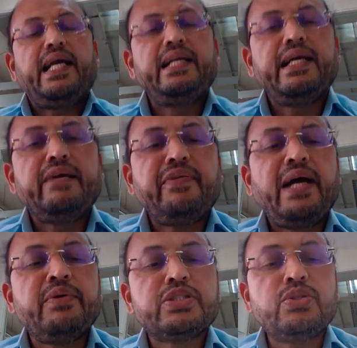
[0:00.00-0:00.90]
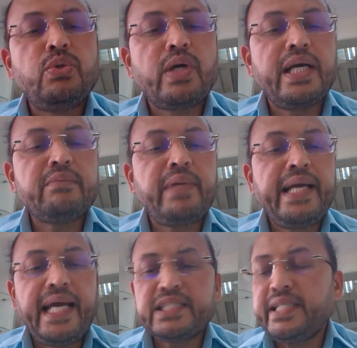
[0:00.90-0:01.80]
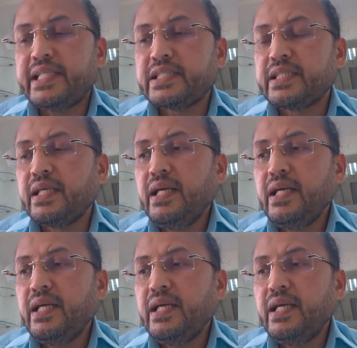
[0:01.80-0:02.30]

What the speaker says: if I was to look at my assets,